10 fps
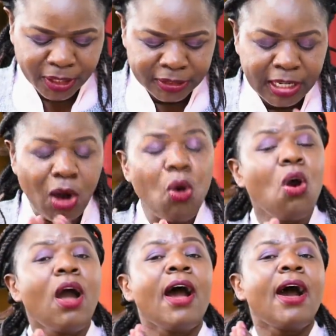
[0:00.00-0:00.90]
Now,
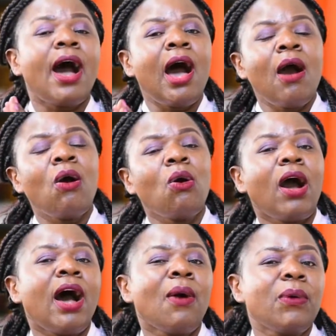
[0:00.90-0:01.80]
how
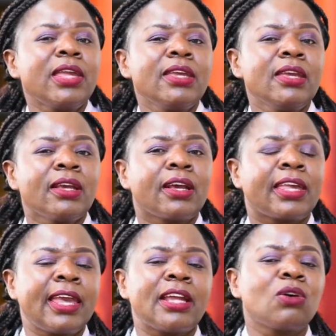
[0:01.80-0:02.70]
are we
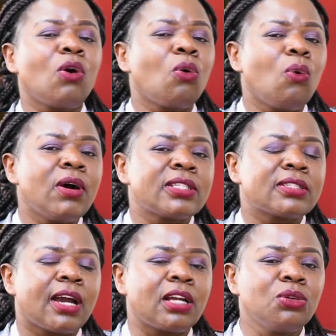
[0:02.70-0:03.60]
caring, or what
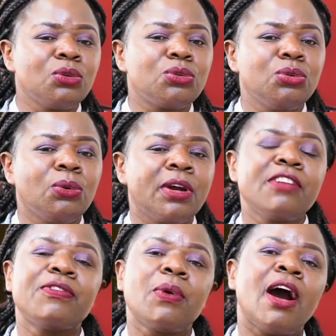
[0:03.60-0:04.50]
can you do
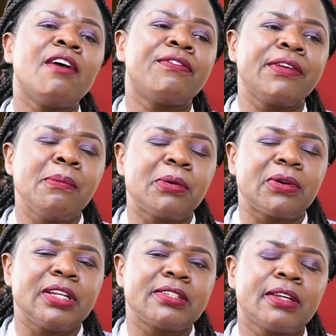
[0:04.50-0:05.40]
if you have
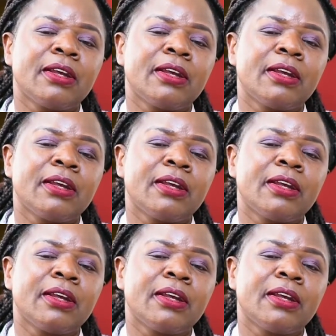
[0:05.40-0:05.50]
hemorrhoids?